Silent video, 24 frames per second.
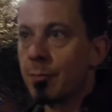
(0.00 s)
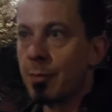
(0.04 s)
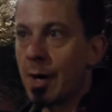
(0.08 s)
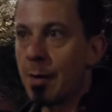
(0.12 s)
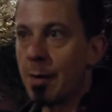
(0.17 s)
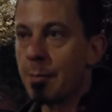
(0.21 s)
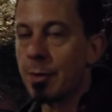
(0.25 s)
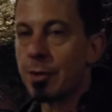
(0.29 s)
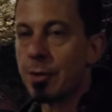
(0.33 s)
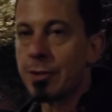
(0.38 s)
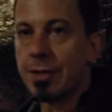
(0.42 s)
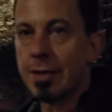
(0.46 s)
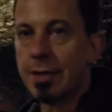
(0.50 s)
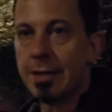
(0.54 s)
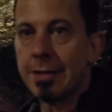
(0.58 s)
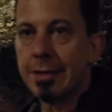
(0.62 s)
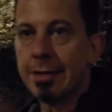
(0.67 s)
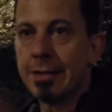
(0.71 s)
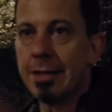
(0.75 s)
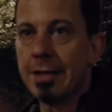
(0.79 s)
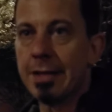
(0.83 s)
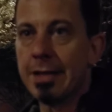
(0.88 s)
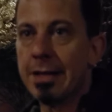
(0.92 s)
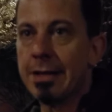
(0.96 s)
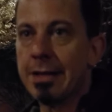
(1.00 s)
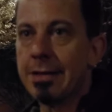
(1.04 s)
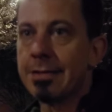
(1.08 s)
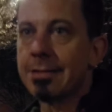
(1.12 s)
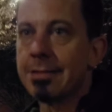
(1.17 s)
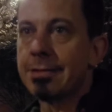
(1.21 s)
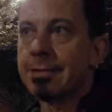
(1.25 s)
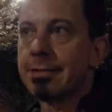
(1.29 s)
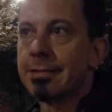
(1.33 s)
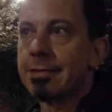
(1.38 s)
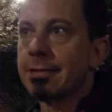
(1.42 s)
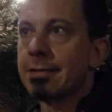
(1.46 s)
Bremerton
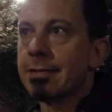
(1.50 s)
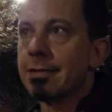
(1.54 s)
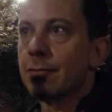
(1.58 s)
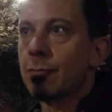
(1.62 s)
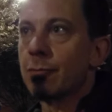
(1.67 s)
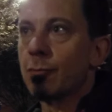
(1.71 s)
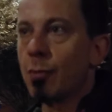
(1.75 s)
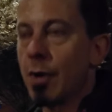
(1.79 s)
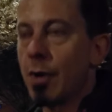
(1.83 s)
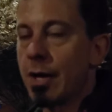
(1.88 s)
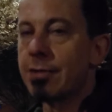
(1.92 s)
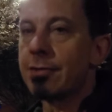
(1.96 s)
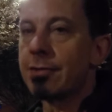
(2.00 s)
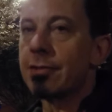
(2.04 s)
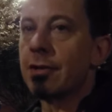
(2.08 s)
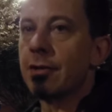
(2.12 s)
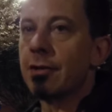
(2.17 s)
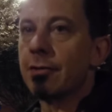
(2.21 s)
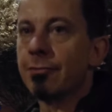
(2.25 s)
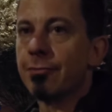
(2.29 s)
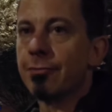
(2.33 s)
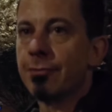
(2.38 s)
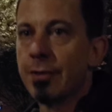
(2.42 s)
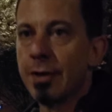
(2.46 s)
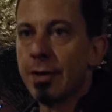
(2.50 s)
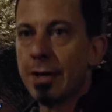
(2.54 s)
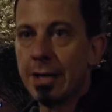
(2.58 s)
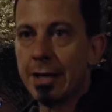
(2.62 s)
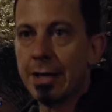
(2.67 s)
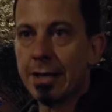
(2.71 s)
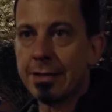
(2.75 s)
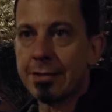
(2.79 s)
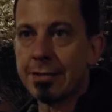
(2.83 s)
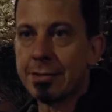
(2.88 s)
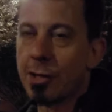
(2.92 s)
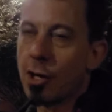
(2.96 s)
is west of
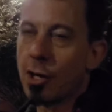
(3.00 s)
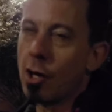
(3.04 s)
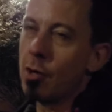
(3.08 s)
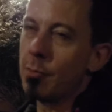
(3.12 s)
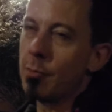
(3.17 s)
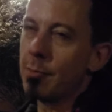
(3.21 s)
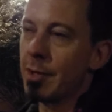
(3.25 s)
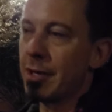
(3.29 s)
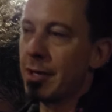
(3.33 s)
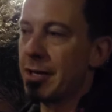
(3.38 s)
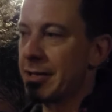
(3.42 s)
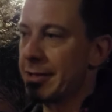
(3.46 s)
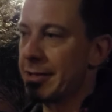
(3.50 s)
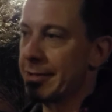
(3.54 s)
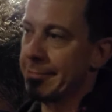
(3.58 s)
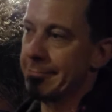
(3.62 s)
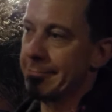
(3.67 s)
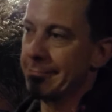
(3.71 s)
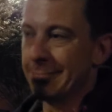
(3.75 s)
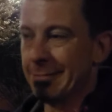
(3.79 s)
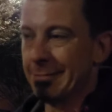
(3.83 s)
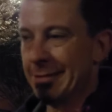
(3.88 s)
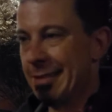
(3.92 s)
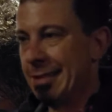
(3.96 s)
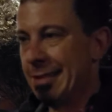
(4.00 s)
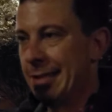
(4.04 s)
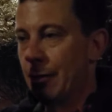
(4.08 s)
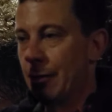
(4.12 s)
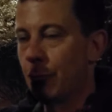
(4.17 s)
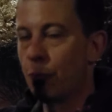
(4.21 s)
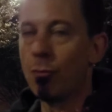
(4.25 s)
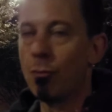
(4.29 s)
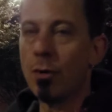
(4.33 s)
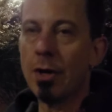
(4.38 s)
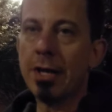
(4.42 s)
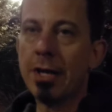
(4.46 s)
uh, Tacoma.
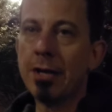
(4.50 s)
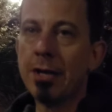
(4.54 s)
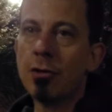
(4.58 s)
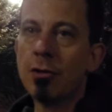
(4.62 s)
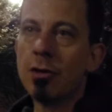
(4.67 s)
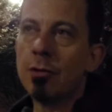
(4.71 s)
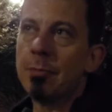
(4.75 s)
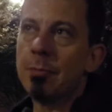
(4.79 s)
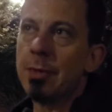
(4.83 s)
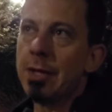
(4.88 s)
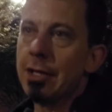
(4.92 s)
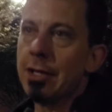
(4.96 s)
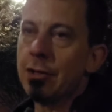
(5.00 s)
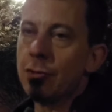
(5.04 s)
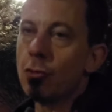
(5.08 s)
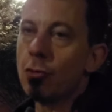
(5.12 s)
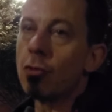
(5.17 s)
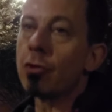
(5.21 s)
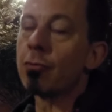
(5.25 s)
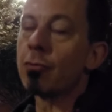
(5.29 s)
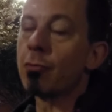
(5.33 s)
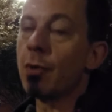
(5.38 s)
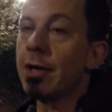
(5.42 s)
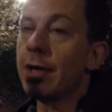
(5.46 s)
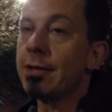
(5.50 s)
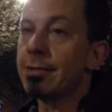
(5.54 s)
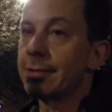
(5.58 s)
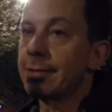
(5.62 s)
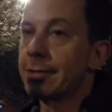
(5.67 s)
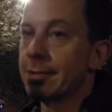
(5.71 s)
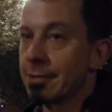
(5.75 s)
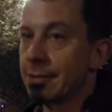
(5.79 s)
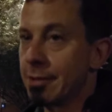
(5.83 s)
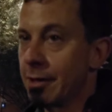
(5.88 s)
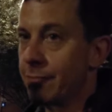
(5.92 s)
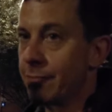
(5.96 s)
It would be
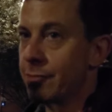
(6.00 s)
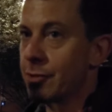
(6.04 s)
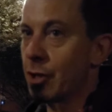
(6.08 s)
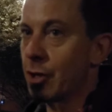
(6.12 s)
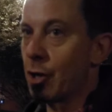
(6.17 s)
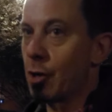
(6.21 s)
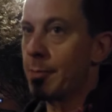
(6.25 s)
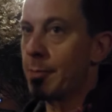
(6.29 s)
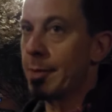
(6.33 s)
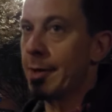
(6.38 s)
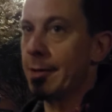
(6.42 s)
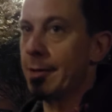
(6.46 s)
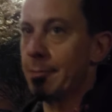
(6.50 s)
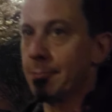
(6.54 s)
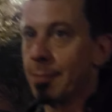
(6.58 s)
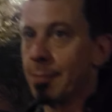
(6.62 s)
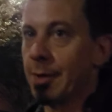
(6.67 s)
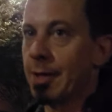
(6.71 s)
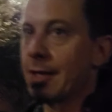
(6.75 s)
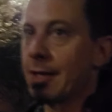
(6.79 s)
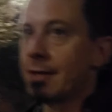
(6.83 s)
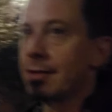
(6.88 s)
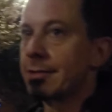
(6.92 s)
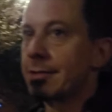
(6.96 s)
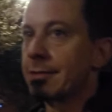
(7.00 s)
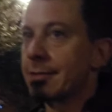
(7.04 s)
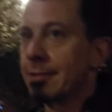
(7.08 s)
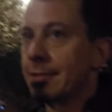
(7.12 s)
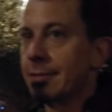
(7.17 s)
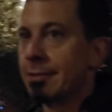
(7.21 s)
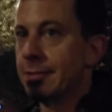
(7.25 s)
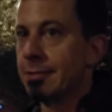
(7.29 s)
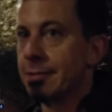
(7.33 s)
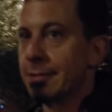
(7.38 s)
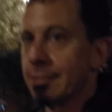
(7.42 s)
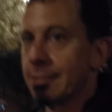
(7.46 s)
northwest of Tacoma. Right, and
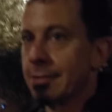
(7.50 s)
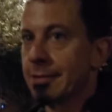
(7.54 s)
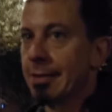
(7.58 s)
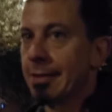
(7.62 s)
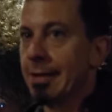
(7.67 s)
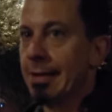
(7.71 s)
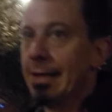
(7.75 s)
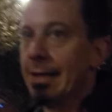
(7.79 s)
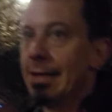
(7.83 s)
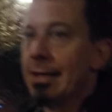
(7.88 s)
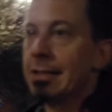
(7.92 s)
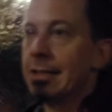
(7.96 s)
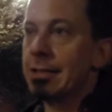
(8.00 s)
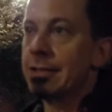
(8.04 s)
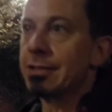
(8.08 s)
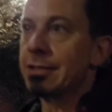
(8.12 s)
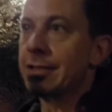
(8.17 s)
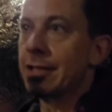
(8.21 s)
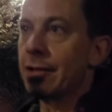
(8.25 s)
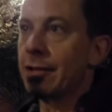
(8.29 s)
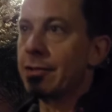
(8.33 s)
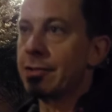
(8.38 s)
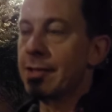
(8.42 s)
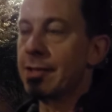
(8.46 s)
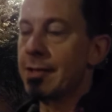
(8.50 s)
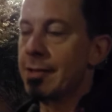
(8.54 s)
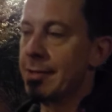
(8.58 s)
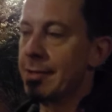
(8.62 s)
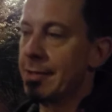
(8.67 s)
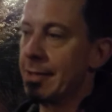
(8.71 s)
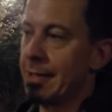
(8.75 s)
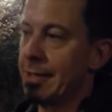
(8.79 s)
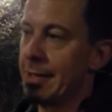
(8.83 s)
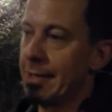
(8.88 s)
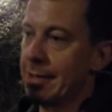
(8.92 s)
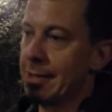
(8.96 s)
Shelton is?
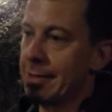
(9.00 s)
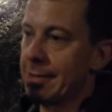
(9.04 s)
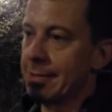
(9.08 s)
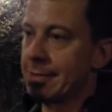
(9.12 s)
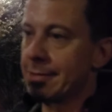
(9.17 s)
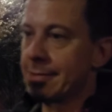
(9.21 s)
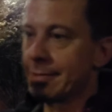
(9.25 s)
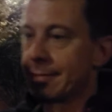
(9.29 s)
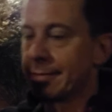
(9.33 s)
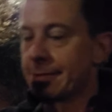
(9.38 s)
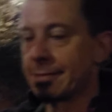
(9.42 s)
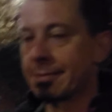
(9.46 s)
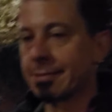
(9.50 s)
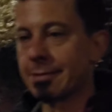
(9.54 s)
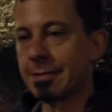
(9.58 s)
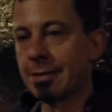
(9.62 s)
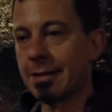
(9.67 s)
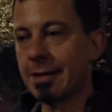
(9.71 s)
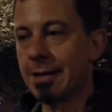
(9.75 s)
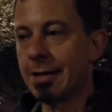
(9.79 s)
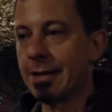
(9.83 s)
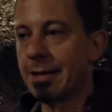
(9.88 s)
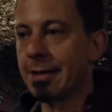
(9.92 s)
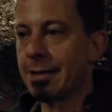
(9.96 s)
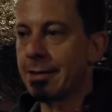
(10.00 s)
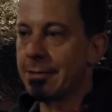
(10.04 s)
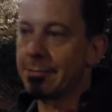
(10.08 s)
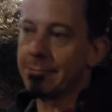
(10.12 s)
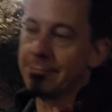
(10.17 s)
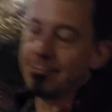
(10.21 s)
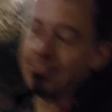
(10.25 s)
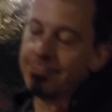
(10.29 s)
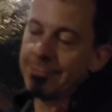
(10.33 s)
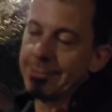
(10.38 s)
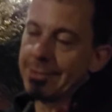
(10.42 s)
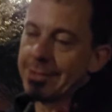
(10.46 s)
Shelton is uh,
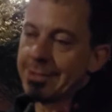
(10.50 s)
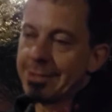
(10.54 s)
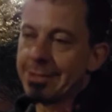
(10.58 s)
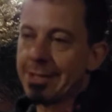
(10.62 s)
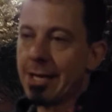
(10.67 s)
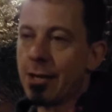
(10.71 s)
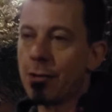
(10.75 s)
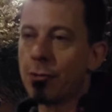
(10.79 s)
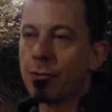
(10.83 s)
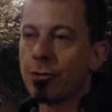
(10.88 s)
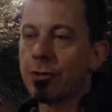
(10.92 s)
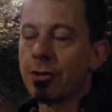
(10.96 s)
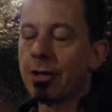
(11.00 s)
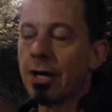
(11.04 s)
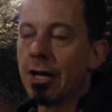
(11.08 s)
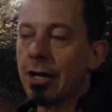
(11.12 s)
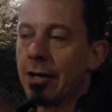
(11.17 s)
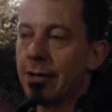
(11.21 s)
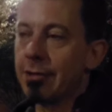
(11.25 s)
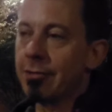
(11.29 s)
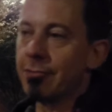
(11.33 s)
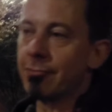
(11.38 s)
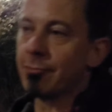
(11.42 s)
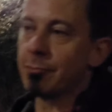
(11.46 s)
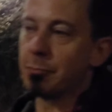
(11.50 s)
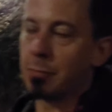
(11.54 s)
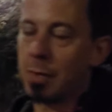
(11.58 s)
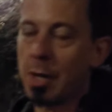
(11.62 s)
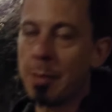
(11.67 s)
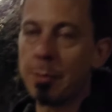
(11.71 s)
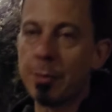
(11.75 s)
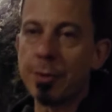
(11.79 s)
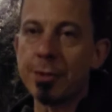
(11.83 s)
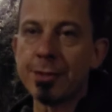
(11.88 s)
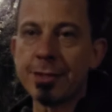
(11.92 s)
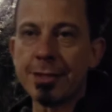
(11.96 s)
south of
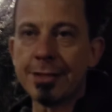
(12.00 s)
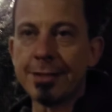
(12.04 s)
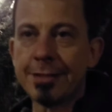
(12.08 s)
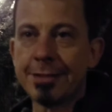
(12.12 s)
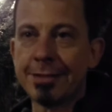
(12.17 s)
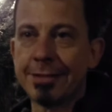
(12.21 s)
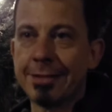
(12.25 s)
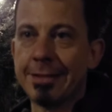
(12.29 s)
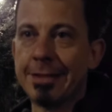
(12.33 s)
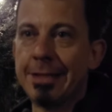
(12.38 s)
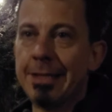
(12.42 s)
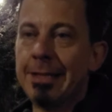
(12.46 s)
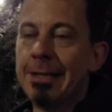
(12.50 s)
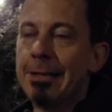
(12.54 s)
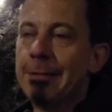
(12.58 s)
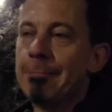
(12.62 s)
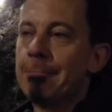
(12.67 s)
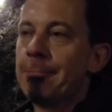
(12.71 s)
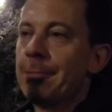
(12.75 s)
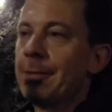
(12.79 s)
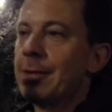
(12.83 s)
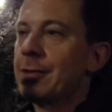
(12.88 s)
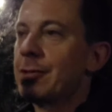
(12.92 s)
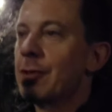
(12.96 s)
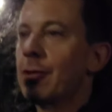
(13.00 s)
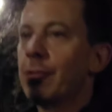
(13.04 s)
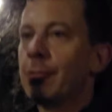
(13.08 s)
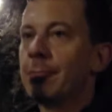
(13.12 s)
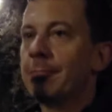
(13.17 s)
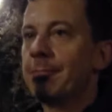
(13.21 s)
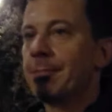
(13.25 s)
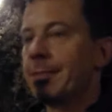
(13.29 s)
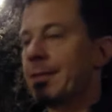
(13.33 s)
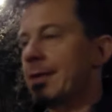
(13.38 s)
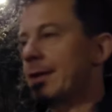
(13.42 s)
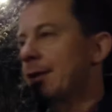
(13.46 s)
Bremerton. Okay. So
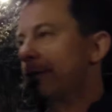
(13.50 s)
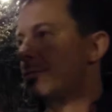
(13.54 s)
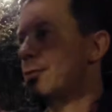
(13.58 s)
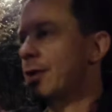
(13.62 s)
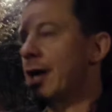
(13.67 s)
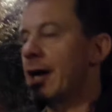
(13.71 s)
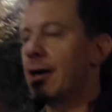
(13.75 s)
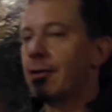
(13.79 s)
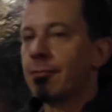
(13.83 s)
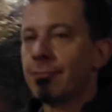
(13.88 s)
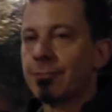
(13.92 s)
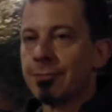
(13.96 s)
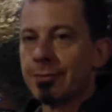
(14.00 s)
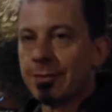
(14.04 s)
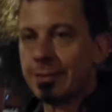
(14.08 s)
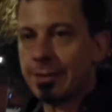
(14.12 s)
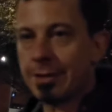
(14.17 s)
you have...